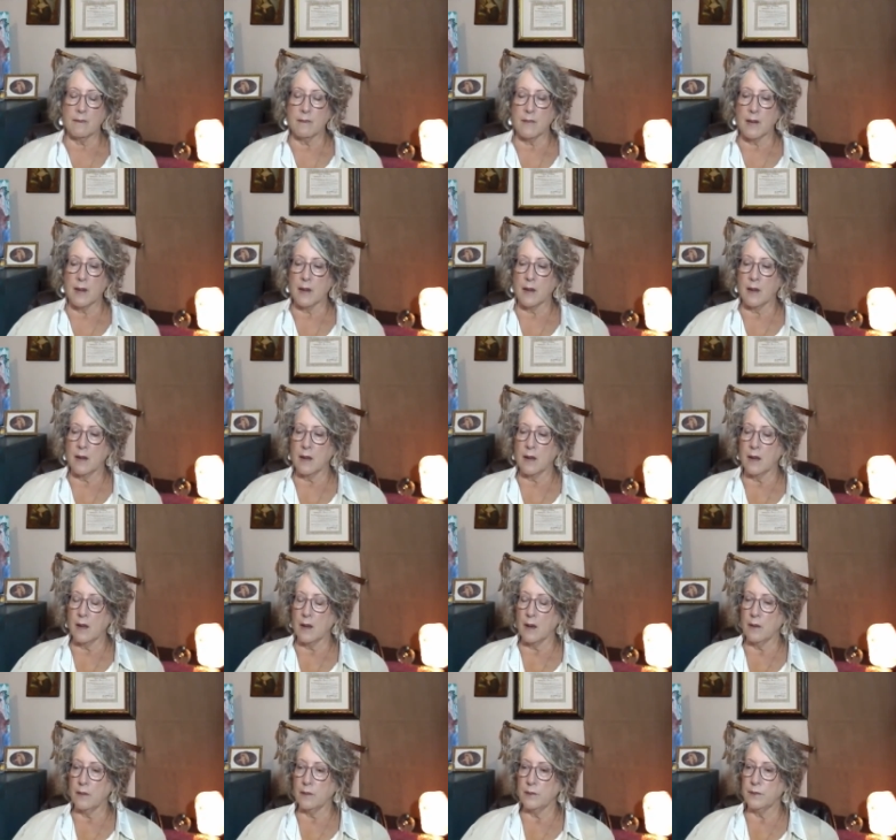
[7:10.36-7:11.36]
Mm,
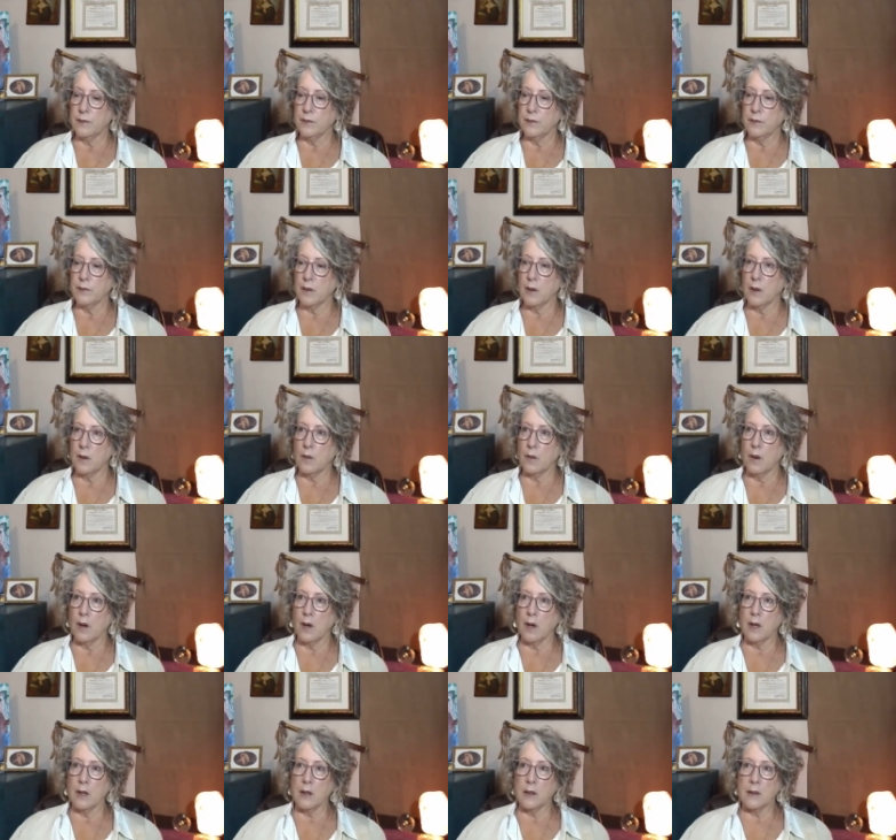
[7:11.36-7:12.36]
yeah. All
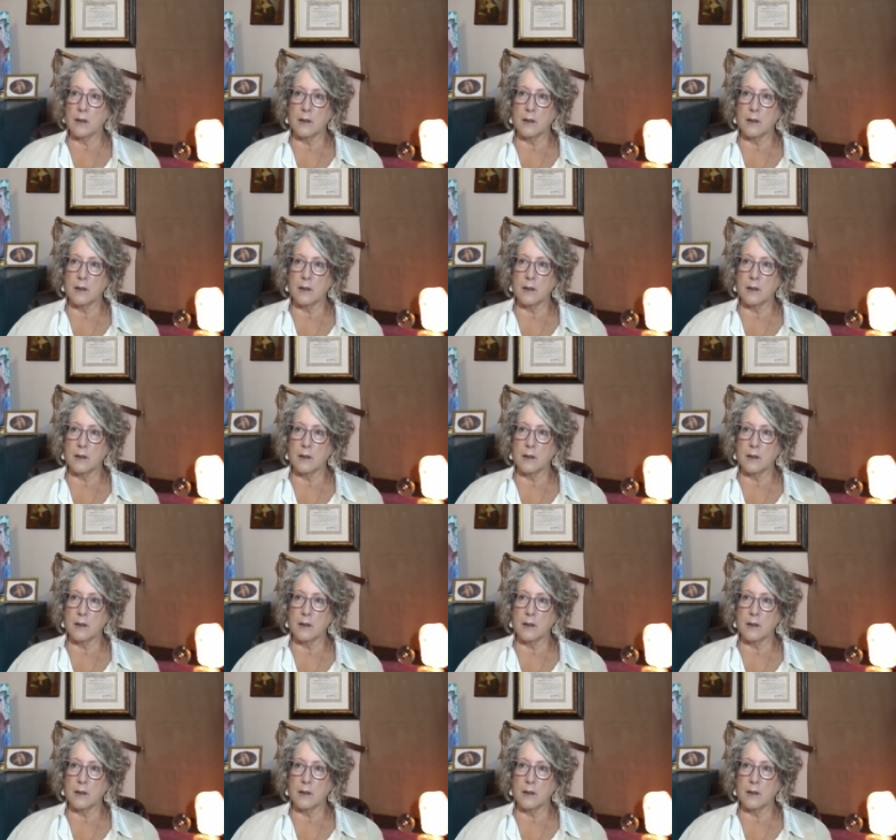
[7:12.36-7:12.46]
right.